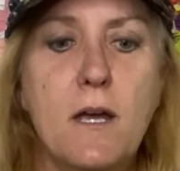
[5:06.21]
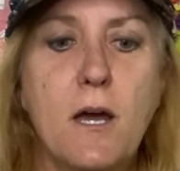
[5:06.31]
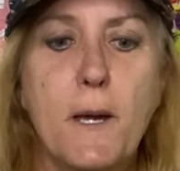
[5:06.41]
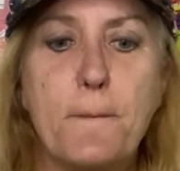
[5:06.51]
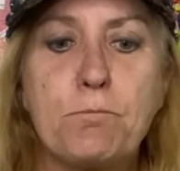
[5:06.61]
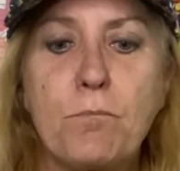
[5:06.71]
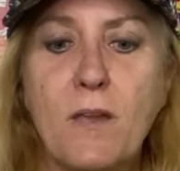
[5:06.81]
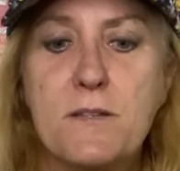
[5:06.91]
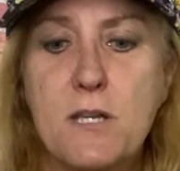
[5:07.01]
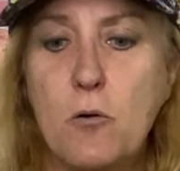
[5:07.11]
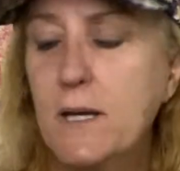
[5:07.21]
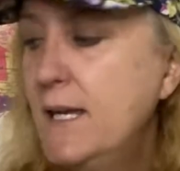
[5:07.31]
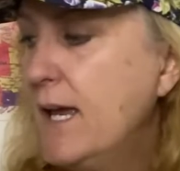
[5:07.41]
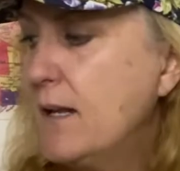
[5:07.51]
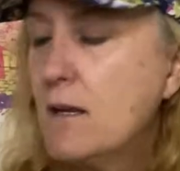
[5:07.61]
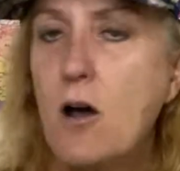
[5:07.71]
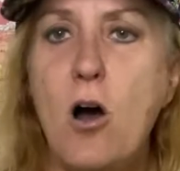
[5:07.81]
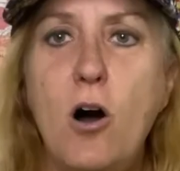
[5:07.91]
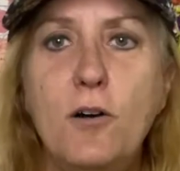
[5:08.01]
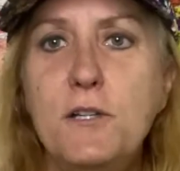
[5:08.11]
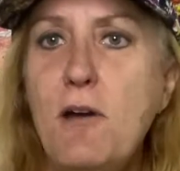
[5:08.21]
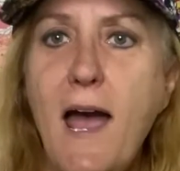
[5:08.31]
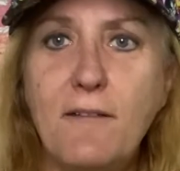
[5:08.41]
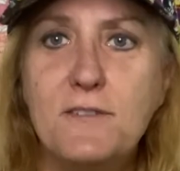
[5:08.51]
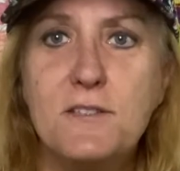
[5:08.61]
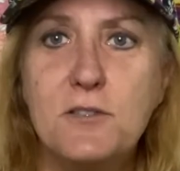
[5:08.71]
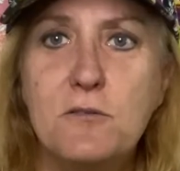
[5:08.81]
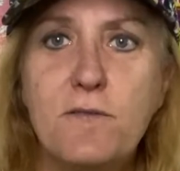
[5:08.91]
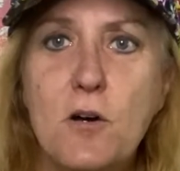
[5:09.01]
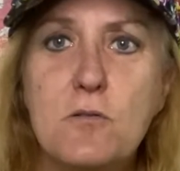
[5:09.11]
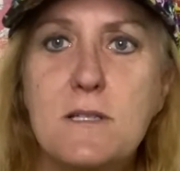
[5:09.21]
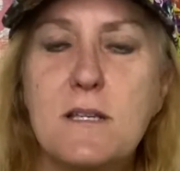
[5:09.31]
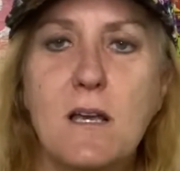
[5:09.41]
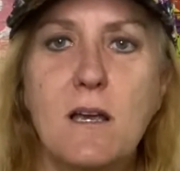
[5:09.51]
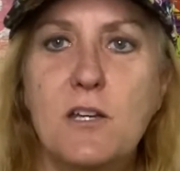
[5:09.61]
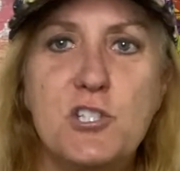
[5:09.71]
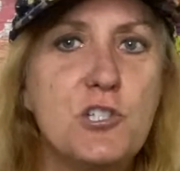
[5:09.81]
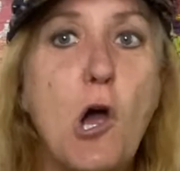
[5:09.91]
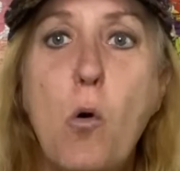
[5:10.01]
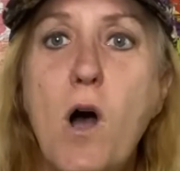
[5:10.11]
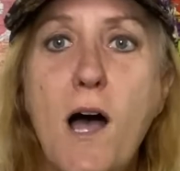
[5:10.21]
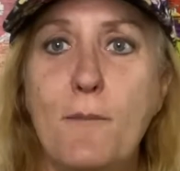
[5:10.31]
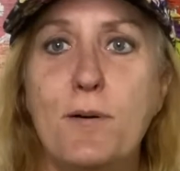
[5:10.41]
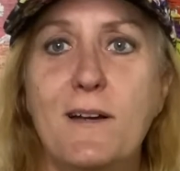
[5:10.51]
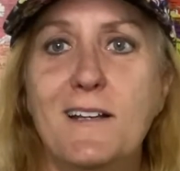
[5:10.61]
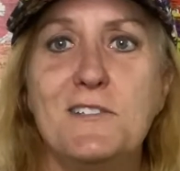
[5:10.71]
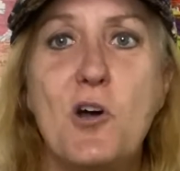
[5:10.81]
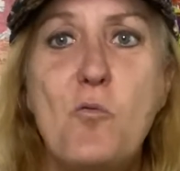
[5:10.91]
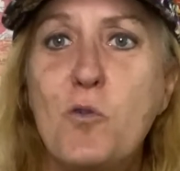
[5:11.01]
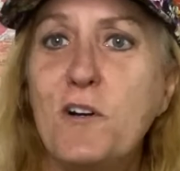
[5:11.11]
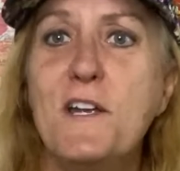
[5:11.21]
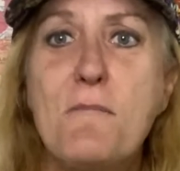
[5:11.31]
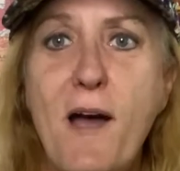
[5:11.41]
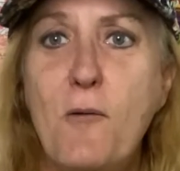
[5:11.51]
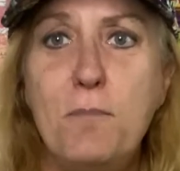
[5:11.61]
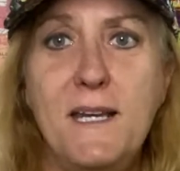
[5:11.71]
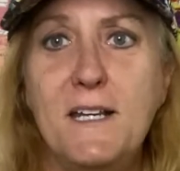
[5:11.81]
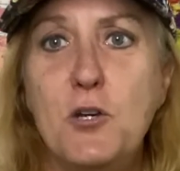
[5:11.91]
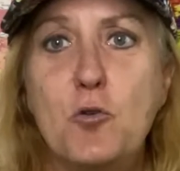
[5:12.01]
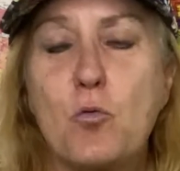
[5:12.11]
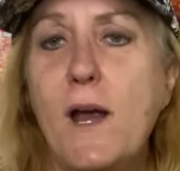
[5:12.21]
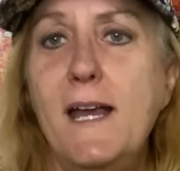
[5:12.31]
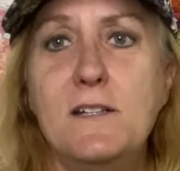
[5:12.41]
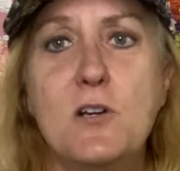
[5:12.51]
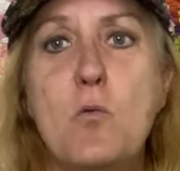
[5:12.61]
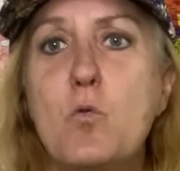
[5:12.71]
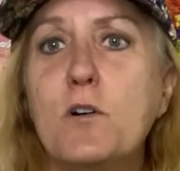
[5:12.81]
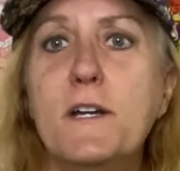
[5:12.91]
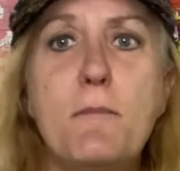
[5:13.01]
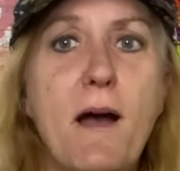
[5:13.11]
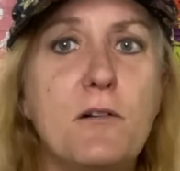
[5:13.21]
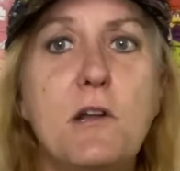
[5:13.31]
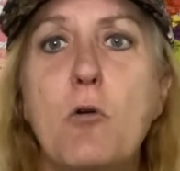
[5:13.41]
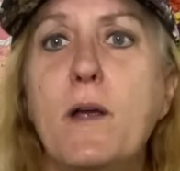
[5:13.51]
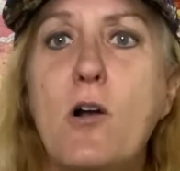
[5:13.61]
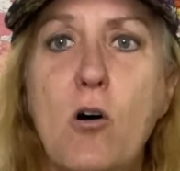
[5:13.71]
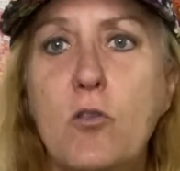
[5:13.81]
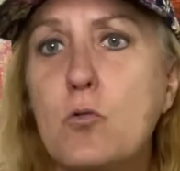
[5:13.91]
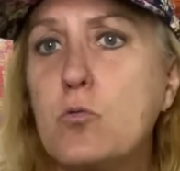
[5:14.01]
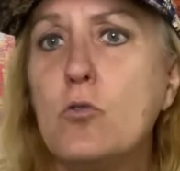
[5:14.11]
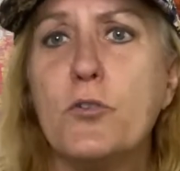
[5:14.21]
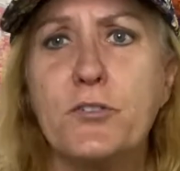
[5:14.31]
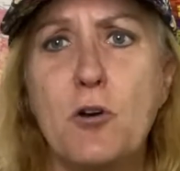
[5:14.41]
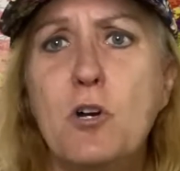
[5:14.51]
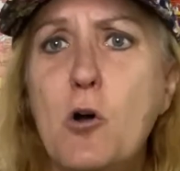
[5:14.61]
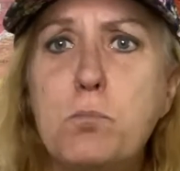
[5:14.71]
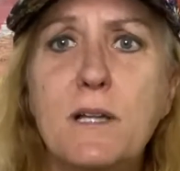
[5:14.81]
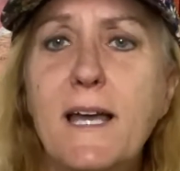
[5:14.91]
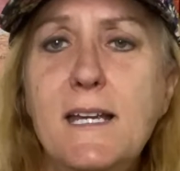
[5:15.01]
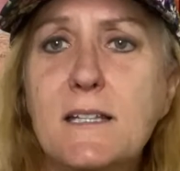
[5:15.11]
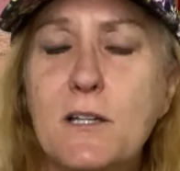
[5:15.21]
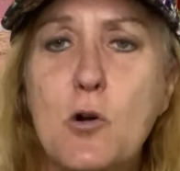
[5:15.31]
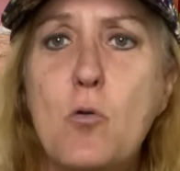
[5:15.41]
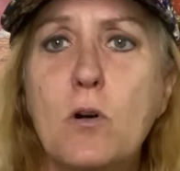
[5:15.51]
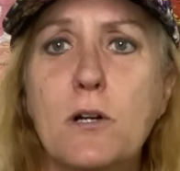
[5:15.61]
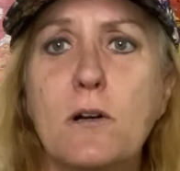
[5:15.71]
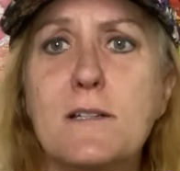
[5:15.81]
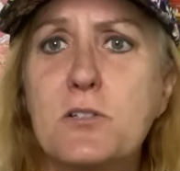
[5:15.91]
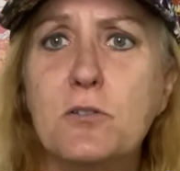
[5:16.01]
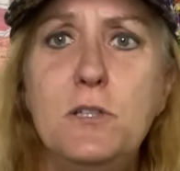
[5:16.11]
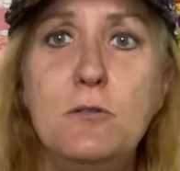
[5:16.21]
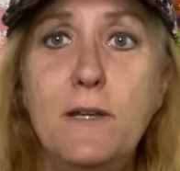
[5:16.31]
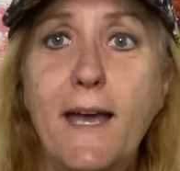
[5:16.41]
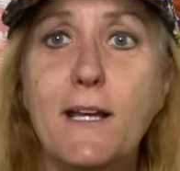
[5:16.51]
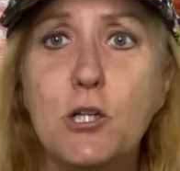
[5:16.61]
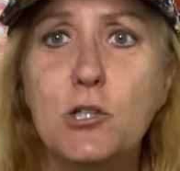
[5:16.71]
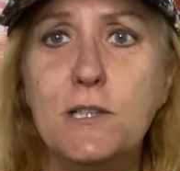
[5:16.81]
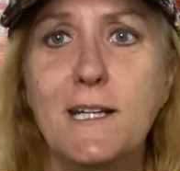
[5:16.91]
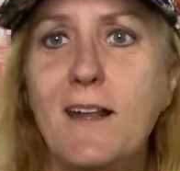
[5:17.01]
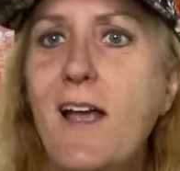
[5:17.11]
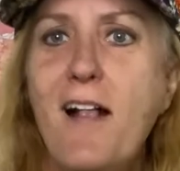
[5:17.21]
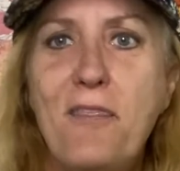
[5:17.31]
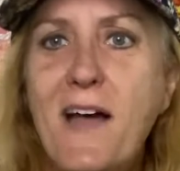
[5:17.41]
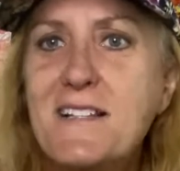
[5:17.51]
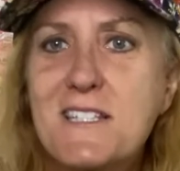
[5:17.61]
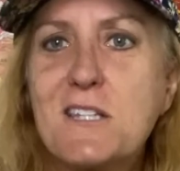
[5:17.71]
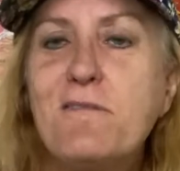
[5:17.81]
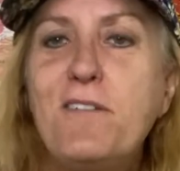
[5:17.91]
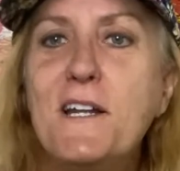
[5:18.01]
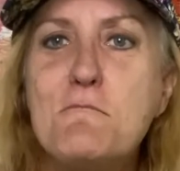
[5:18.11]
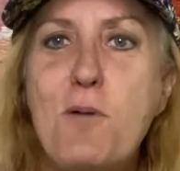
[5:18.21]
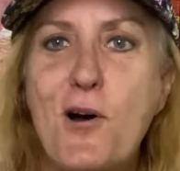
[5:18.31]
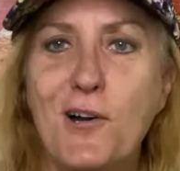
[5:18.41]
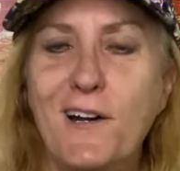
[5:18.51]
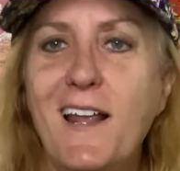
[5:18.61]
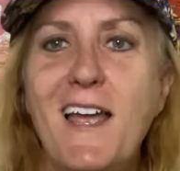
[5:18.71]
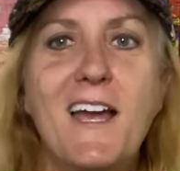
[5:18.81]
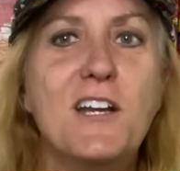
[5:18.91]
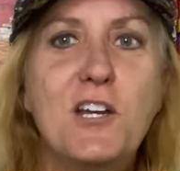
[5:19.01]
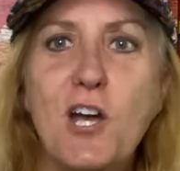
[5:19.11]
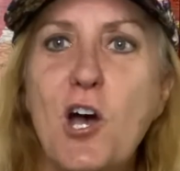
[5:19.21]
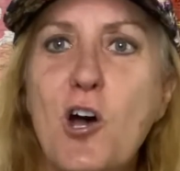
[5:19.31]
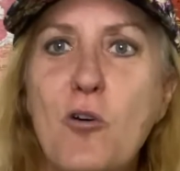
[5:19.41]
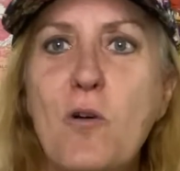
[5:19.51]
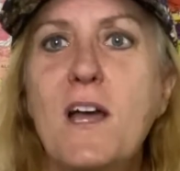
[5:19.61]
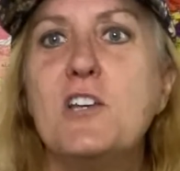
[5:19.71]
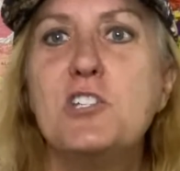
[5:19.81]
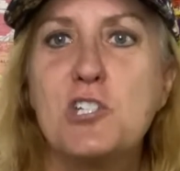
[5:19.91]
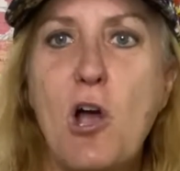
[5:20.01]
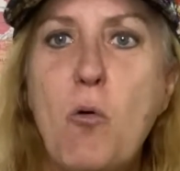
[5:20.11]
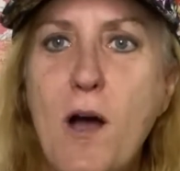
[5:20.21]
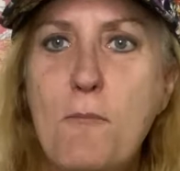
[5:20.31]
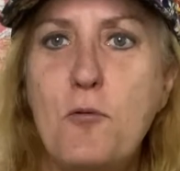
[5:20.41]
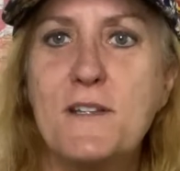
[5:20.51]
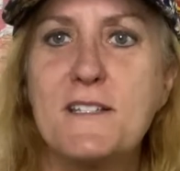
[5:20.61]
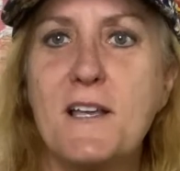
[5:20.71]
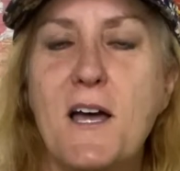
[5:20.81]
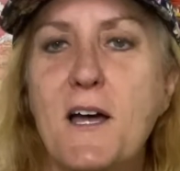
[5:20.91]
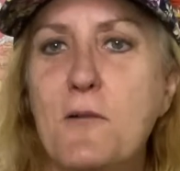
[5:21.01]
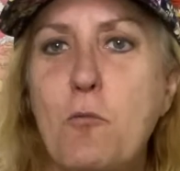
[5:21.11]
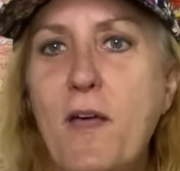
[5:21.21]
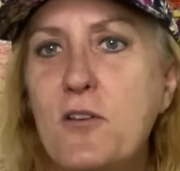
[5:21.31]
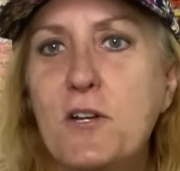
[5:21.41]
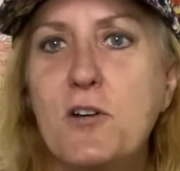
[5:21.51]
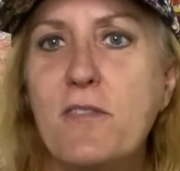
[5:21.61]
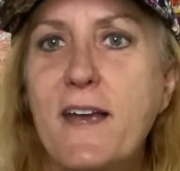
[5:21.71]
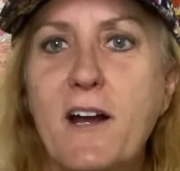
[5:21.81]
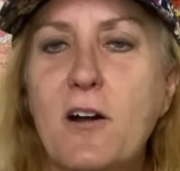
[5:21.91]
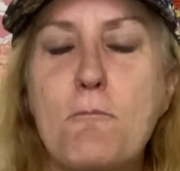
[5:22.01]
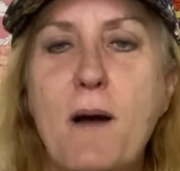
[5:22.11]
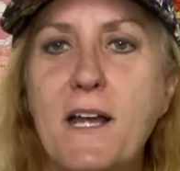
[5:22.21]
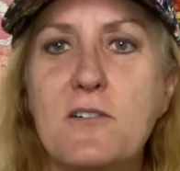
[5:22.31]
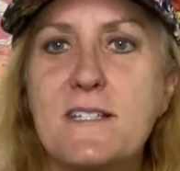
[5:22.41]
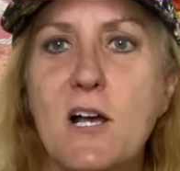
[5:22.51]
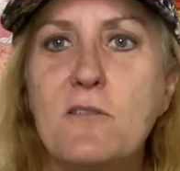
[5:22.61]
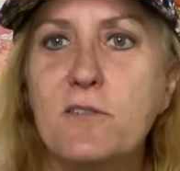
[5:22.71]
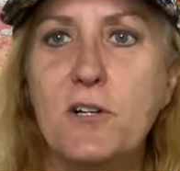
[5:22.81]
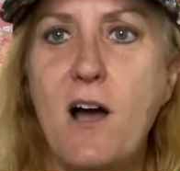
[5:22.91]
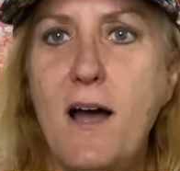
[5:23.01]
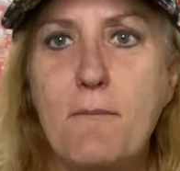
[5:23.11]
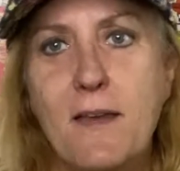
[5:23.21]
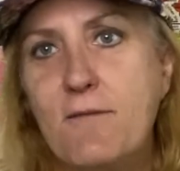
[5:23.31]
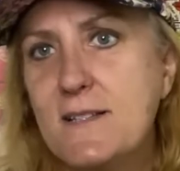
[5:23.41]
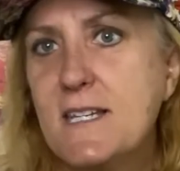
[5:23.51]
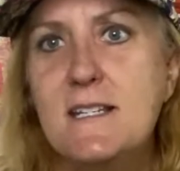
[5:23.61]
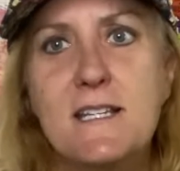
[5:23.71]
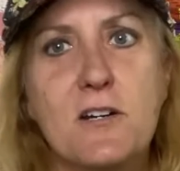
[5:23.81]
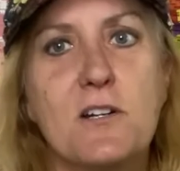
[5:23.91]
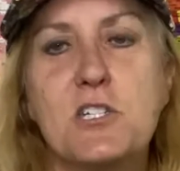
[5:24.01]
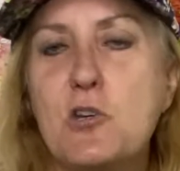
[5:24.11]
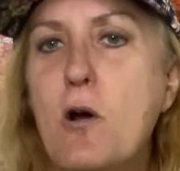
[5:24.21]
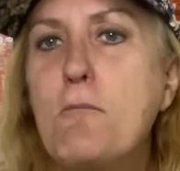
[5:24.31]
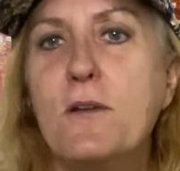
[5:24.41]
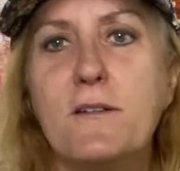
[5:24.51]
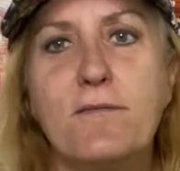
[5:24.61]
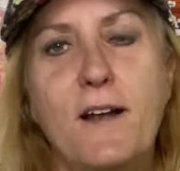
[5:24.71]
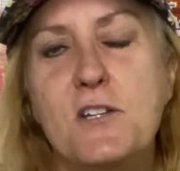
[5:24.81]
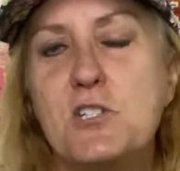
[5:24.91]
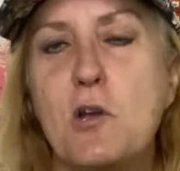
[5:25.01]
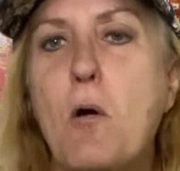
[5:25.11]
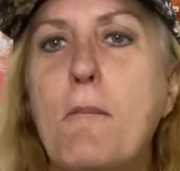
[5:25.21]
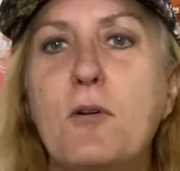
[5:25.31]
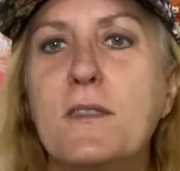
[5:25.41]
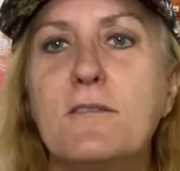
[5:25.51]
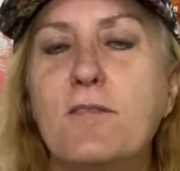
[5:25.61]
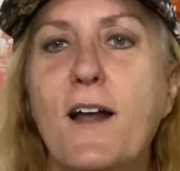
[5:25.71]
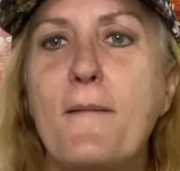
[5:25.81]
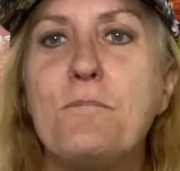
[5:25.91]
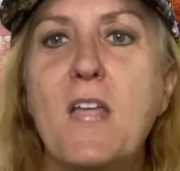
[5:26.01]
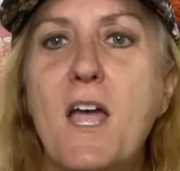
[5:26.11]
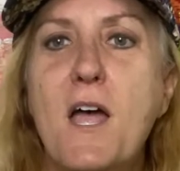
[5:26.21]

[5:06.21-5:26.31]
Um, so, again, all you have to do, folks, show up. Don't worry about being great. Don't worry about knowing all the rules. Don't go play in the corner until you get good. That's the fun part. Go show up with, uh, whether you're there by yourself or not. If it's easier to show up with a friend, show up with a friend.